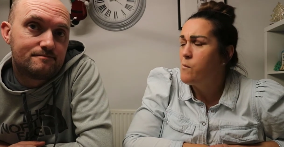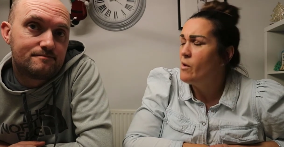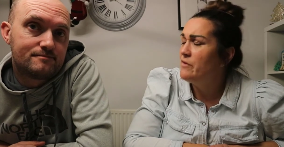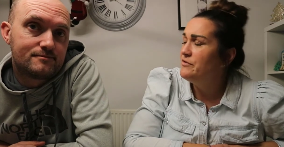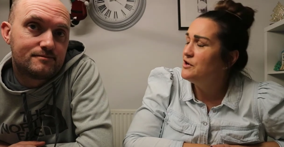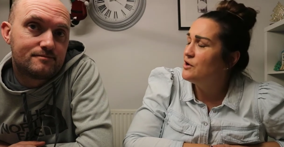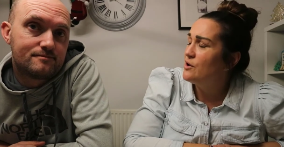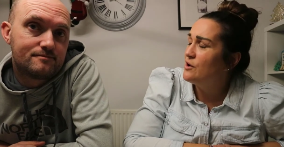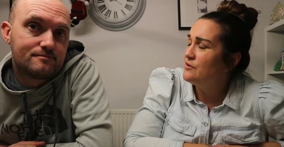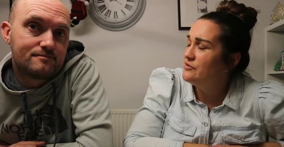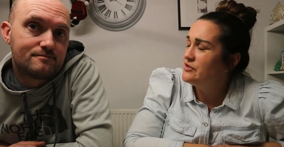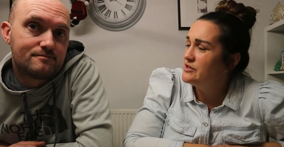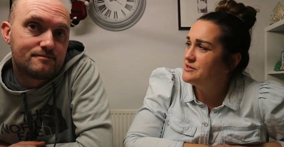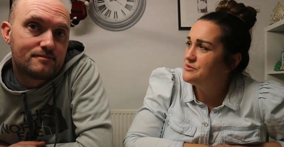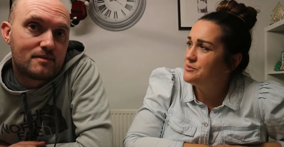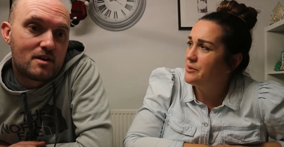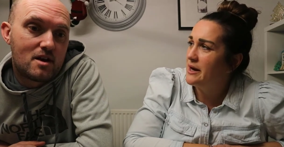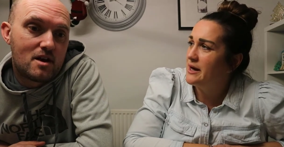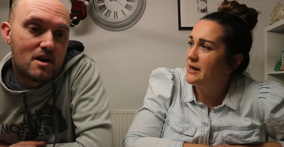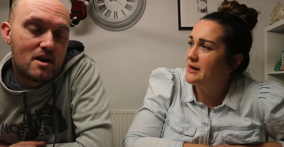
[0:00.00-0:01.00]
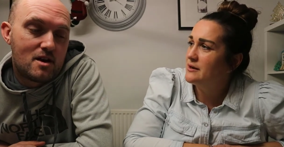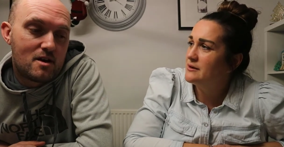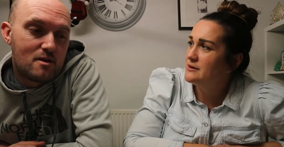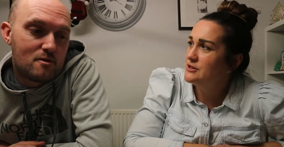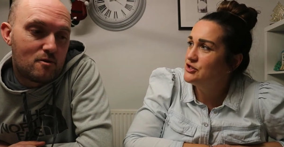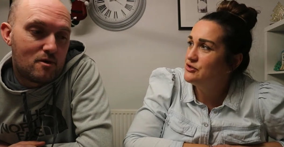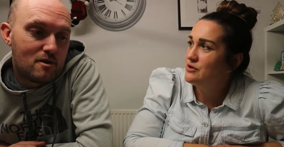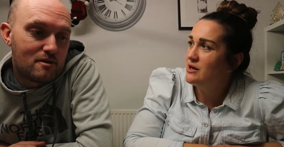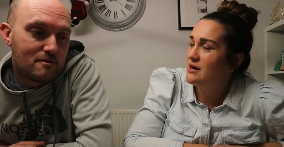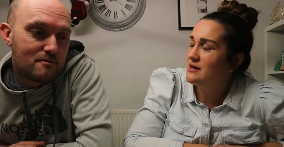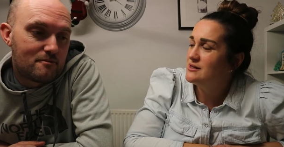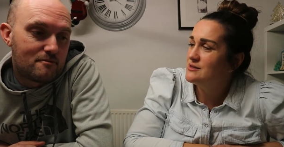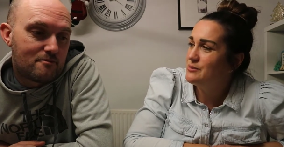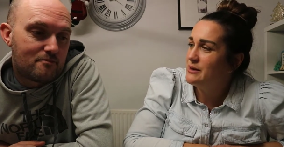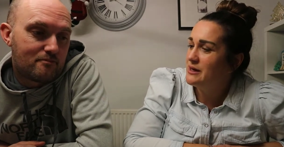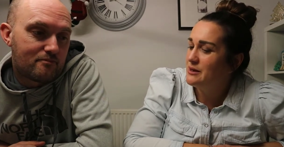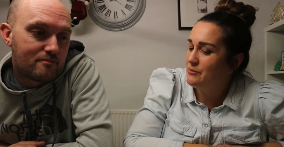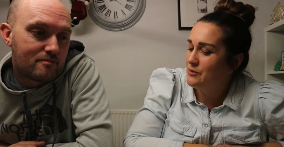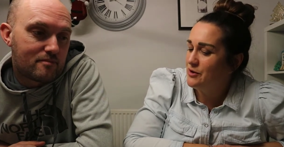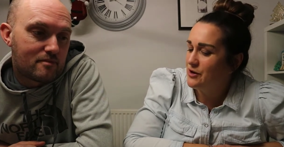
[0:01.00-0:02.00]
Speaker 1: What have you got on this week? It's your last
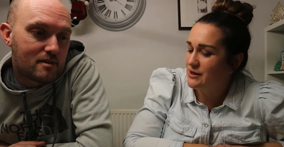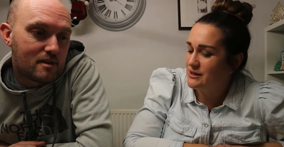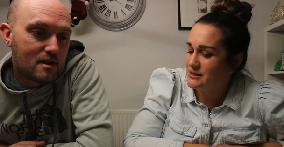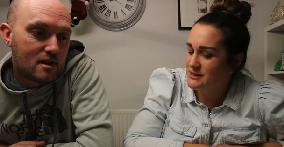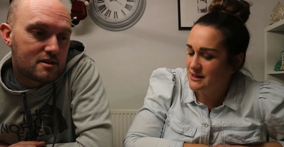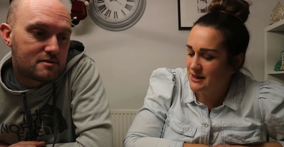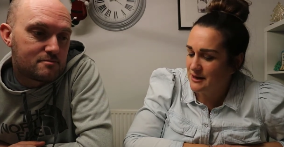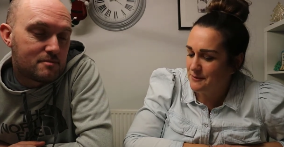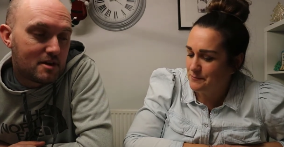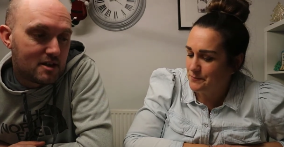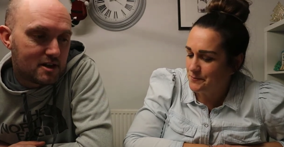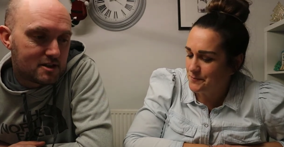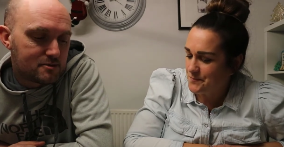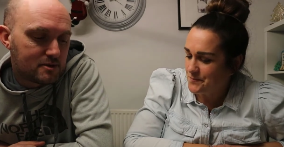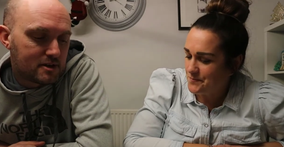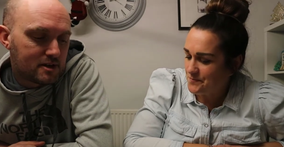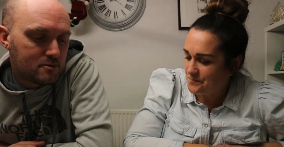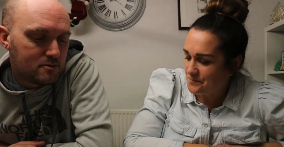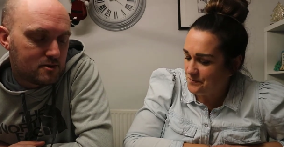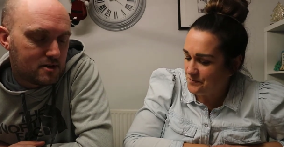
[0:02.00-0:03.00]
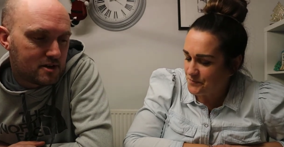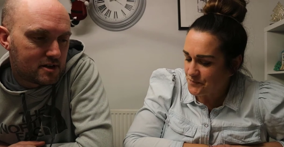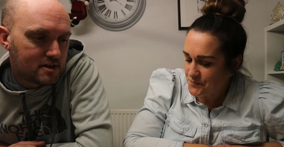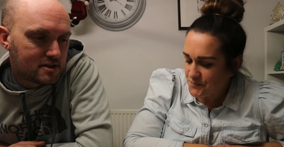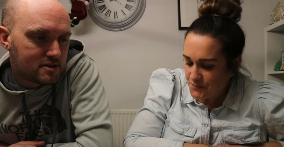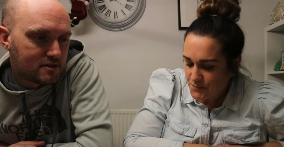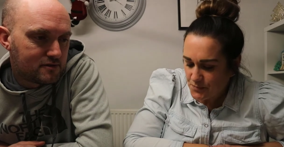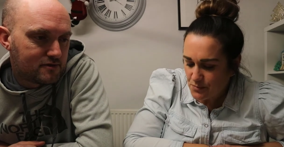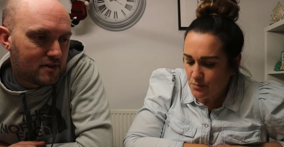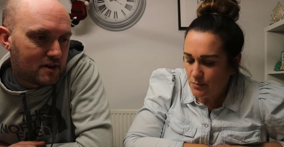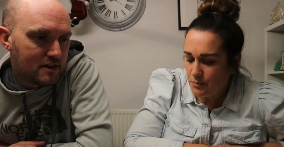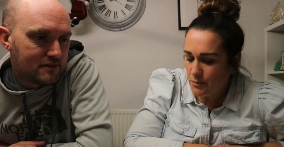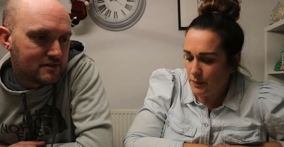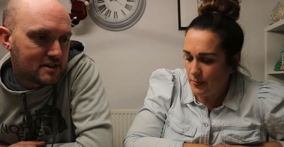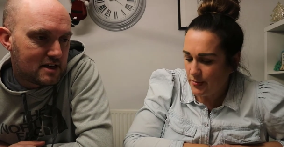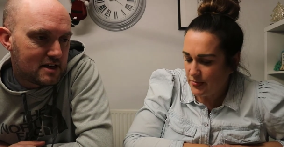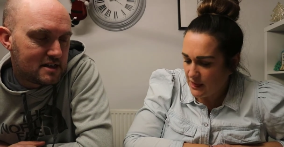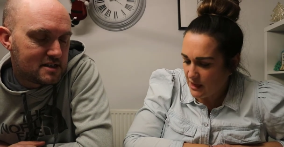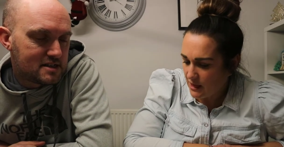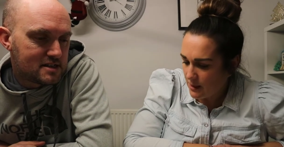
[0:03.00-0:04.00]
week in work, isn't it? My
Speaker 2: last week at work, so five
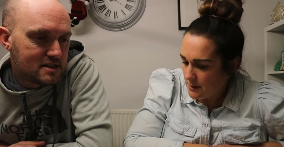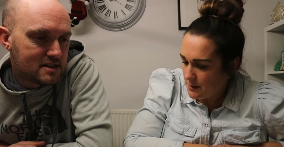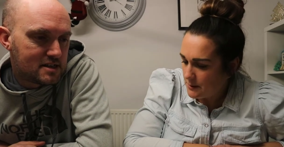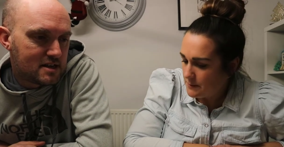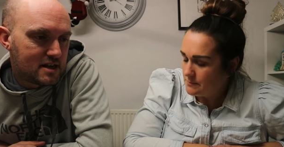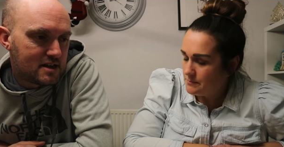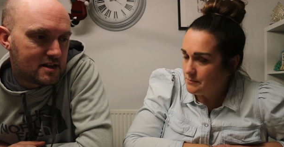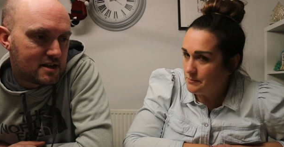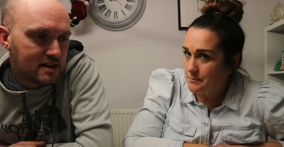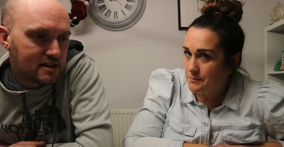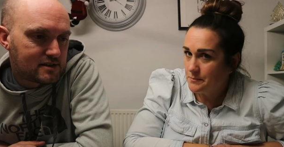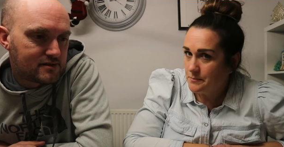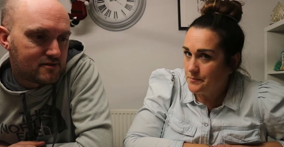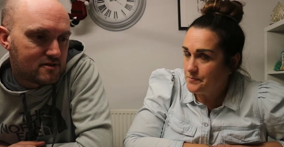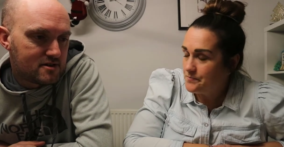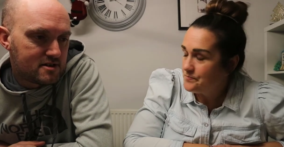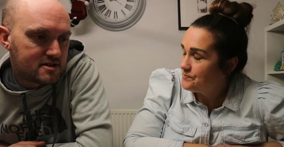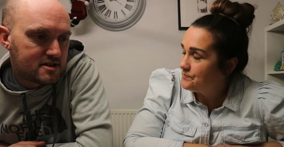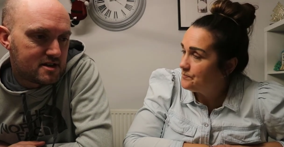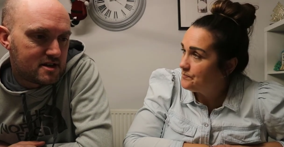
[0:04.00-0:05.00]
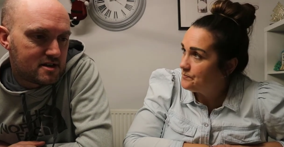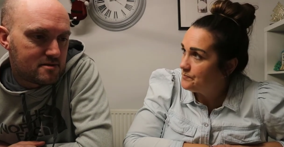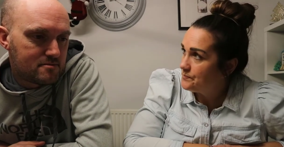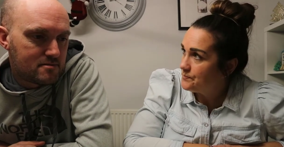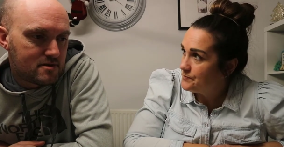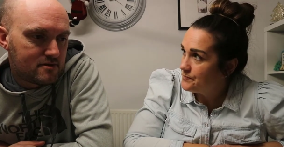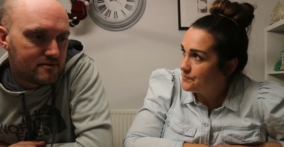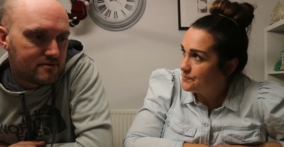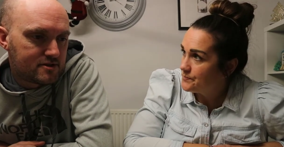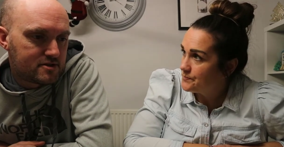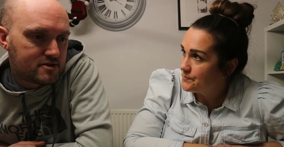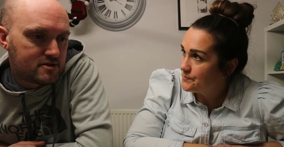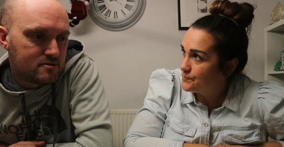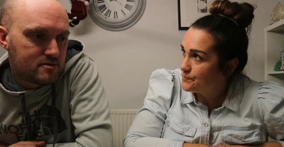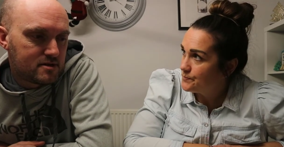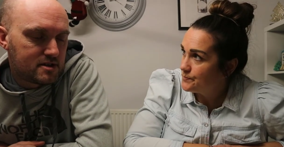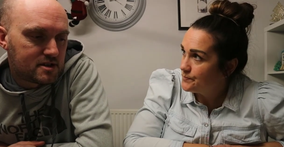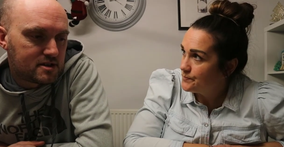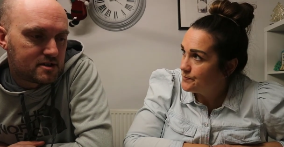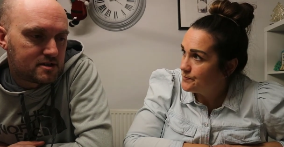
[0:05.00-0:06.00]
days, and then next Friday I'm off for two
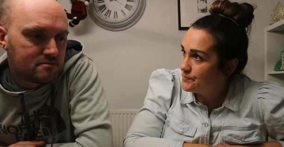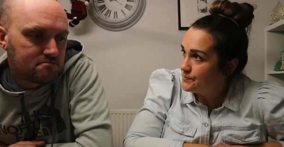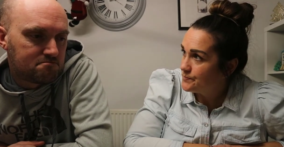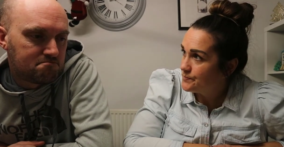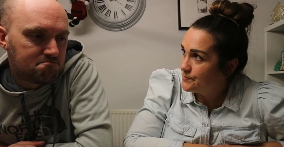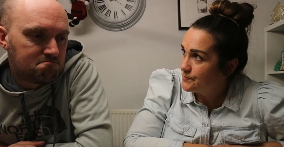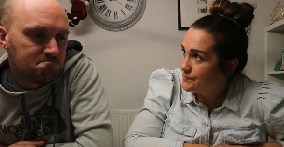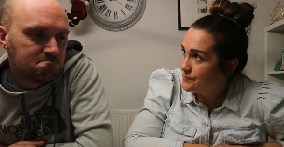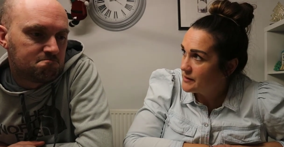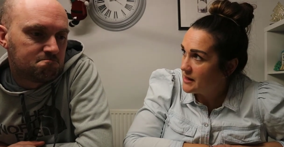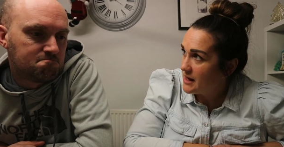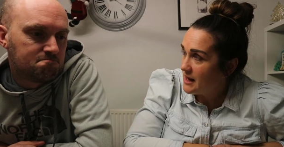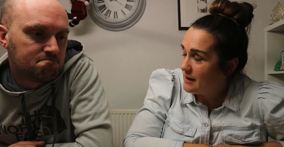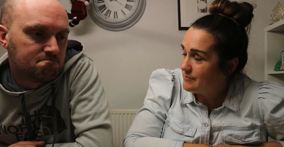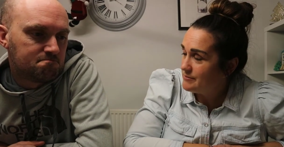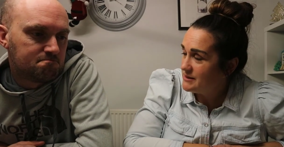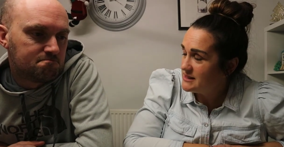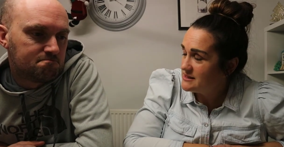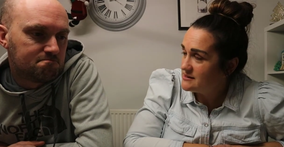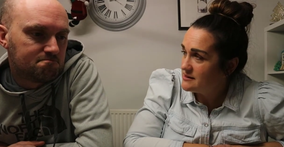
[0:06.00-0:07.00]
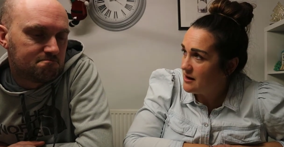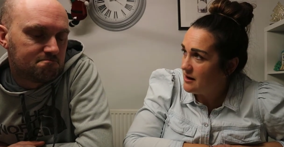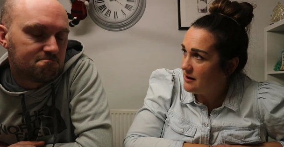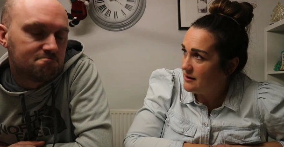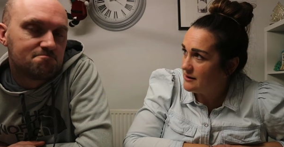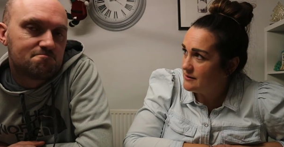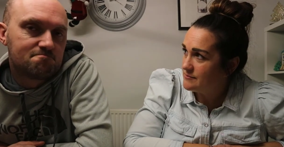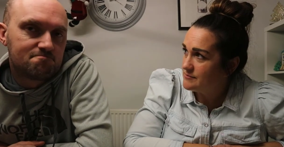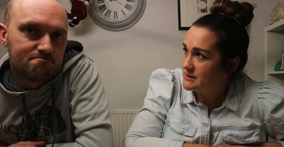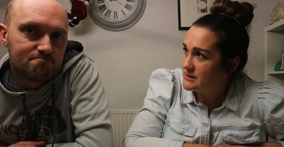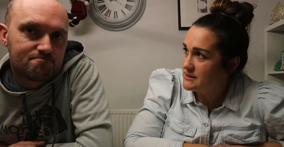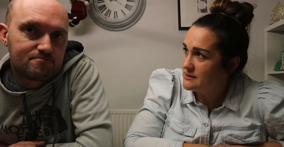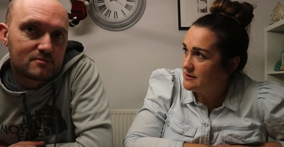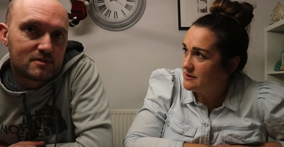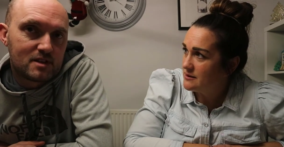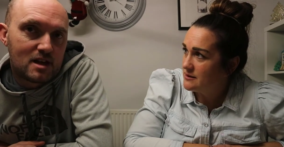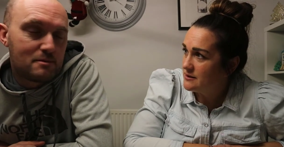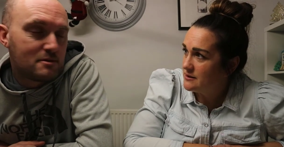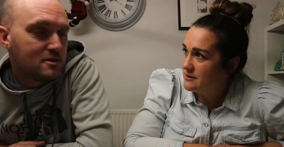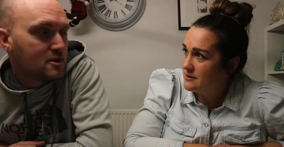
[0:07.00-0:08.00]
weeks.
Speaker 1: Happy times.
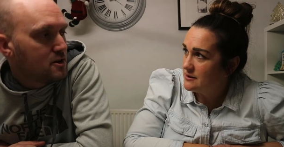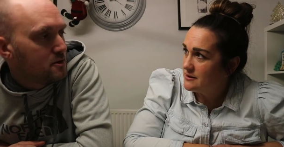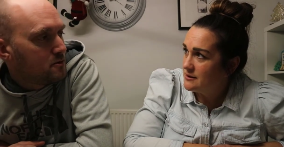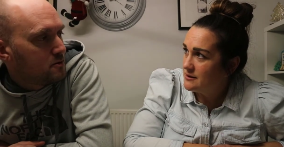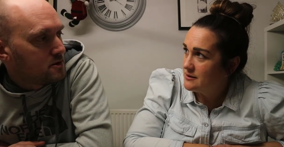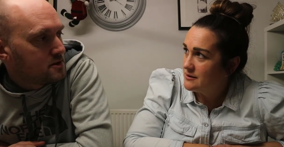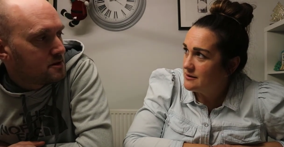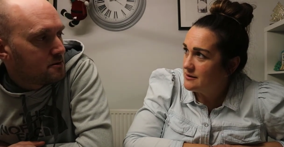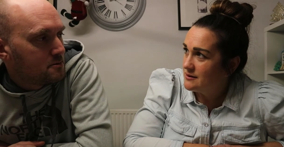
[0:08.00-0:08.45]
Speaker 2: How about you? What's